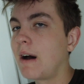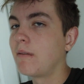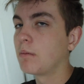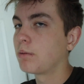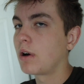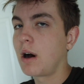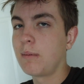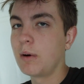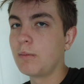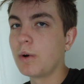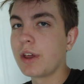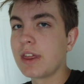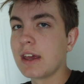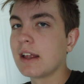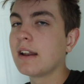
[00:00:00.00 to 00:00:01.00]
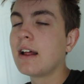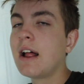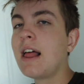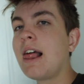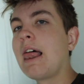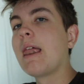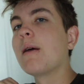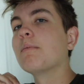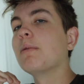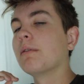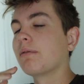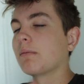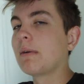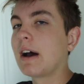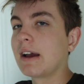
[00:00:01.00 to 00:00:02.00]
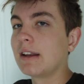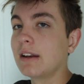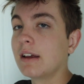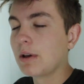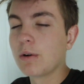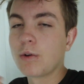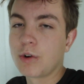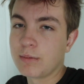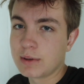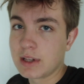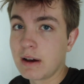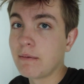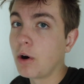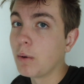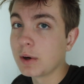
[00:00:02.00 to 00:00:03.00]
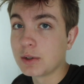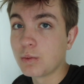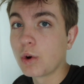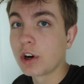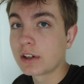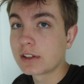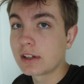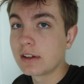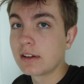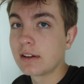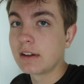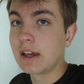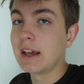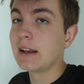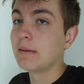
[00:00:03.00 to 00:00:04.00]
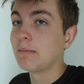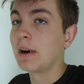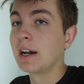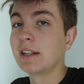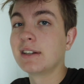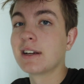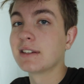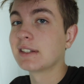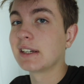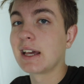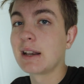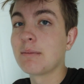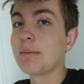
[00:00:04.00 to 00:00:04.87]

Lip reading: have a problem with it, but for mine, mealworms have always worked and mine doesn't get